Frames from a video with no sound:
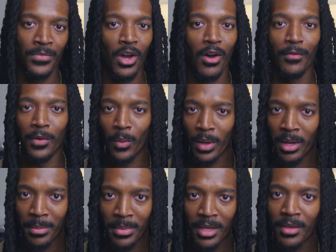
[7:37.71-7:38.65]

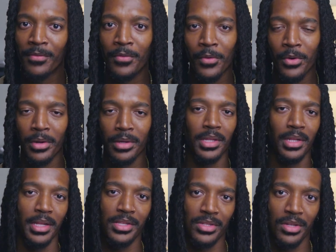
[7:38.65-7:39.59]
overwhelming for the
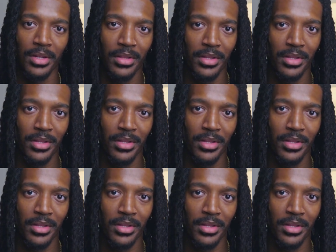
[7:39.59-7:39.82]
listener.